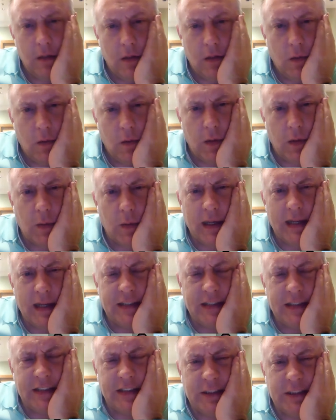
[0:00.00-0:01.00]
what, what kind of
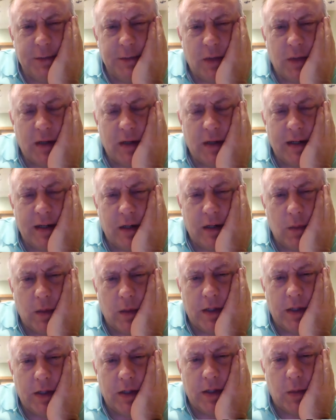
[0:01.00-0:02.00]
systems you running there?
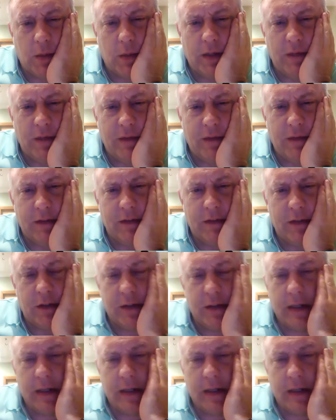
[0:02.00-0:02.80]
Running 25 degree.